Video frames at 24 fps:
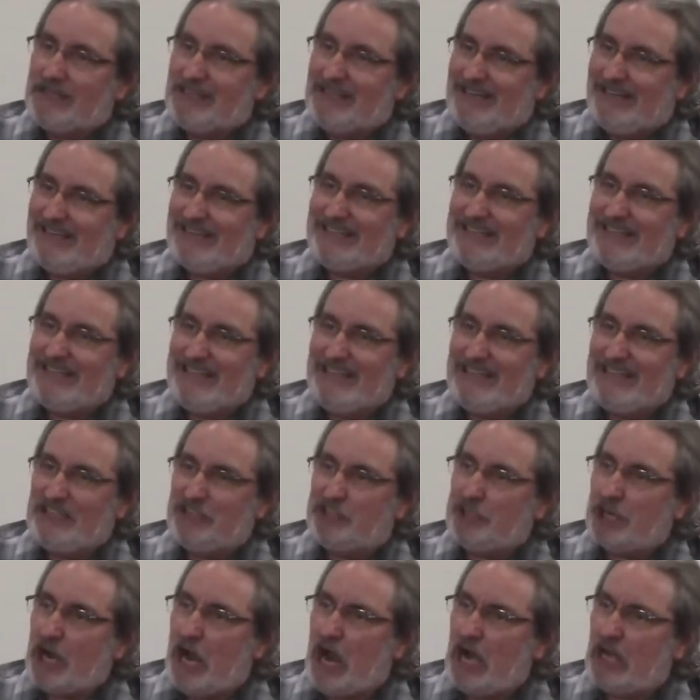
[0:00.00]
again,
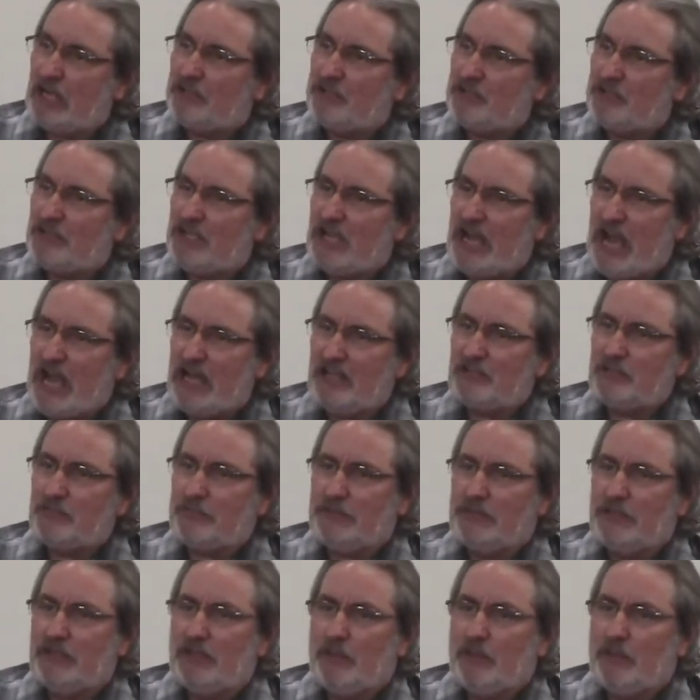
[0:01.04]
John's gospel and the